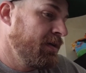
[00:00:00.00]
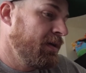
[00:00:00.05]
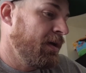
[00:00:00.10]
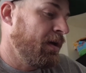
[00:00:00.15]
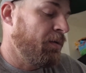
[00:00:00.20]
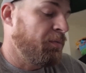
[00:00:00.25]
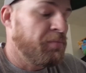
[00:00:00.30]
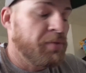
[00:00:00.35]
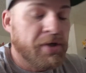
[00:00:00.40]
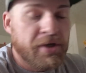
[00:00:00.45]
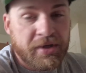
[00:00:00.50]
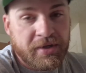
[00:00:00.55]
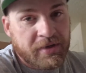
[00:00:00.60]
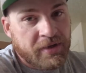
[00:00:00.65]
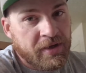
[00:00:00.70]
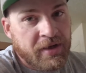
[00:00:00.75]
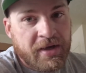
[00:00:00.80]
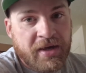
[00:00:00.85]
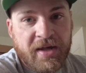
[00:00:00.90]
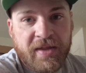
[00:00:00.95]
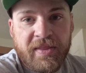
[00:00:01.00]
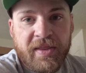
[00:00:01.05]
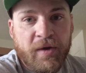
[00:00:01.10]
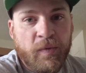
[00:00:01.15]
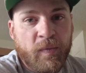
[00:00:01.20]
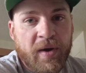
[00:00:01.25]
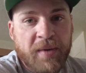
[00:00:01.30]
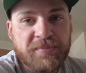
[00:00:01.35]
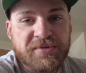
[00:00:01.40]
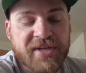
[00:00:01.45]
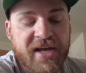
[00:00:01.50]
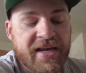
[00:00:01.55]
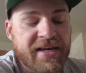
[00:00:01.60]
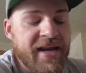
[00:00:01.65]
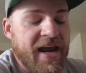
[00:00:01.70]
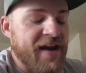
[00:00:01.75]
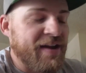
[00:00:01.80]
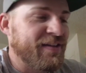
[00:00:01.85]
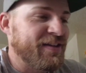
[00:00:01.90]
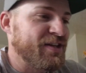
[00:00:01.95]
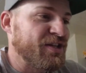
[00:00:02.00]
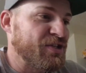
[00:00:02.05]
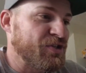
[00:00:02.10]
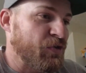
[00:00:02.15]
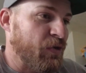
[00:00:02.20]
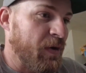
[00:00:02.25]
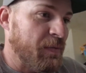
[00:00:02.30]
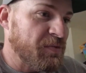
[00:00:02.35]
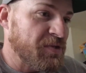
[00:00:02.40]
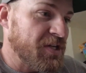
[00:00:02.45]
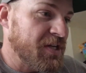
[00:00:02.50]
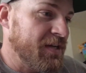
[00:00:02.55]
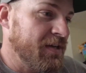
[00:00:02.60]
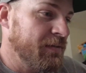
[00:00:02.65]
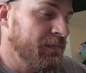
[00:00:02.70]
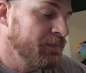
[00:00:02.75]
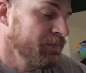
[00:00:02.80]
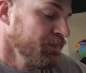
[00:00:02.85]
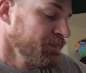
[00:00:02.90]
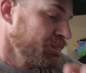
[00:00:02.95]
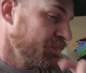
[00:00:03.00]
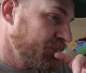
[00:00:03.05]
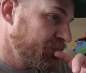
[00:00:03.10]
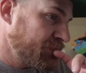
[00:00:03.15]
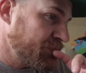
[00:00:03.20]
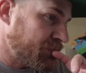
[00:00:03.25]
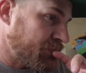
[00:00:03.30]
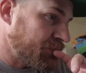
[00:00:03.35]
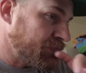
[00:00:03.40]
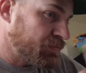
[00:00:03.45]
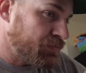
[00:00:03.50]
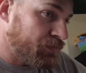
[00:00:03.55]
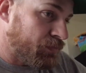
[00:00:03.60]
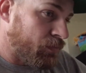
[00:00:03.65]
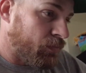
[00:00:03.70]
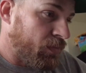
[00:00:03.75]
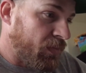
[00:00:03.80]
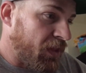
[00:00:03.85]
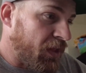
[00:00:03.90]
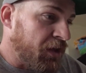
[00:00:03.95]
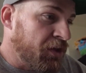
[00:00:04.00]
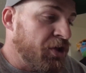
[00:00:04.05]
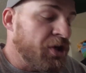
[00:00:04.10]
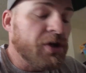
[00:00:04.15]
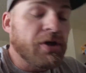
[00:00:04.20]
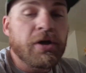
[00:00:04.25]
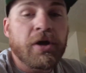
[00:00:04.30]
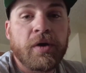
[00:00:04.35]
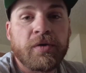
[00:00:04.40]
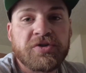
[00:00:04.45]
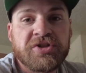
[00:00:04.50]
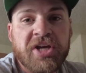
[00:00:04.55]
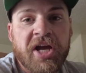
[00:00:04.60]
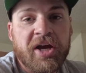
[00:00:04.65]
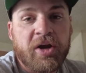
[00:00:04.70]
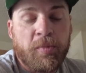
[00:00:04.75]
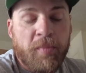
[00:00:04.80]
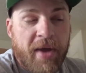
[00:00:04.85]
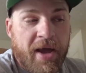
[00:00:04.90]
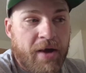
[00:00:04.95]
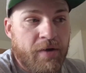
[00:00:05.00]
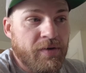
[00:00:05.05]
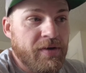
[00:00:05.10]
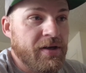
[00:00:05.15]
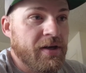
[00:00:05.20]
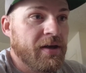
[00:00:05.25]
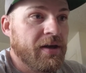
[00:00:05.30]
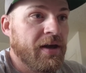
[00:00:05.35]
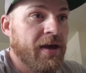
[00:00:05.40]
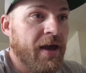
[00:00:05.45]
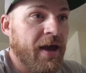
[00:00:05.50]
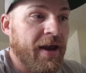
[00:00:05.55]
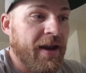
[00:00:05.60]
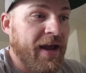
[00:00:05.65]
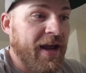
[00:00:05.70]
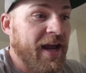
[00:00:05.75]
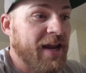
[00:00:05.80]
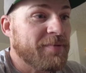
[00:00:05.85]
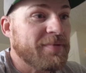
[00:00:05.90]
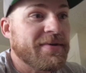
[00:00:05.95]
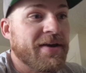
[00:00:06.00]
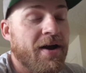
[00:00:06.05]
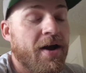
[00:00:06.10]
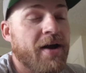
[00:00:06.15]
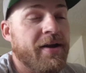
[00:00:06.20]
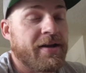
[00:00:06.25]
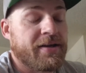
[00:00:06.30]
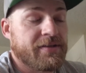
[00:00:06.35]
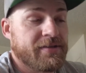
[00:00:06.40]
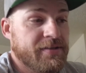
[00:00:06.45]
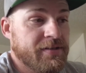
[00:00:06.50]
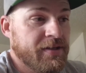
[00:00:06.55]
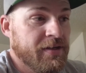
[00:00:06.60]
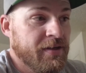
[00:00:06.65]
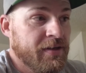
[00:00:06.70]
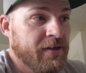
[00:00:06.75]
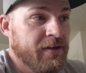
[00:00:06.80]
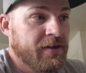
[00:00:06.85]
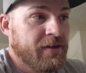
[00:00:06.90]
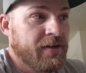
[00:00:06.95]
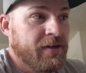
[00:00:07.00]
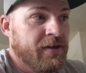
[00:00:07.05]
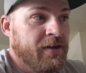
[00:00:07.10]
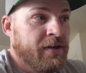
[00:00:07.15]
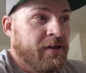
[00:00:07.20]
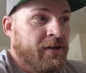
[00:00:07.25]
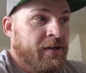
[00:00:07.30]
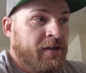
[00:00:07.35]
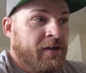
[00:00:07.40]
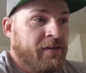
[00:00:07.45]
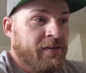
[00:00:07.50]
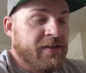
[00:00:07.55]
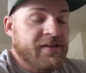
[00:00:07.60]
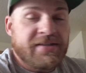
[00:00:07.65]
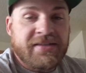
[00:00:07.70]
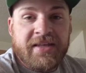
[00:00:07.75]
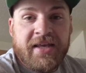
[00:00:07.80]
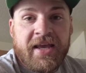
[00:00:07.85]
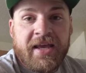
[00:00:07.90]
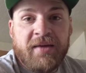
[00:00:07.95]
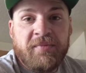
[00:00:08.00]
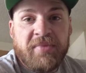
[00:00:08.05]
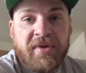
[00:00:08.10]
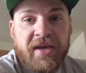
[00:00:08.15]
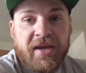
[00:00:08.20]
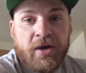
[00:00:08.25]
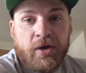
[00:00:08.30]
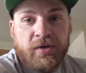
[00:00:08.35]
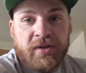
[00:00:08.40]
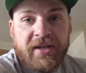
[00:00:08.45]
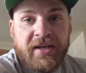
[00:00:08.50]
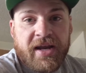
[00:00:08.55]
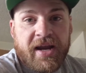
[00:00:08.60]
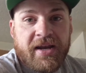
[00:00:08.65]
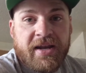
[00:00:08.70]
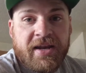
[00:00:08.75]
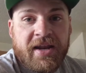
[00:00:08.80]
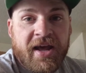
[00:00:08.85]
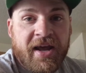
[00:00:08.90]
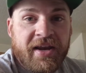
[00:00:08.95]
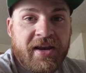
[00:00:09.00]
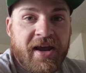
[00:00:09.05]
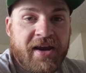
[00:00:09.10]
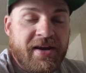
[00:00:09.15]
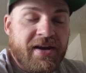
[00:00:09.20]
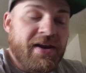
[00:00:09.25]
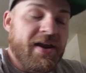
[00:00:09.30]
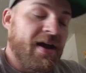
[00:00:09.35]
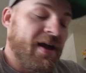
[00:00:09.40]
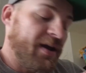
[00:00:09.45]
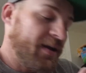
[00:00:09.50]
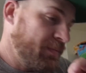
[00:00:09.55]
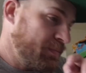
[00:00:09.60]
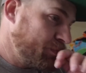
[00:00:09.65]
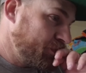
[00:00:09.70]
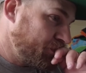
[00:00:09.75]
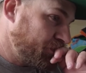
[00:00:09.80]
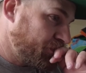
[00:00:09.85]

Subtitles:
I'll put their website down in the description. You can go check them out. And I got to be honest, this thing being only $99.99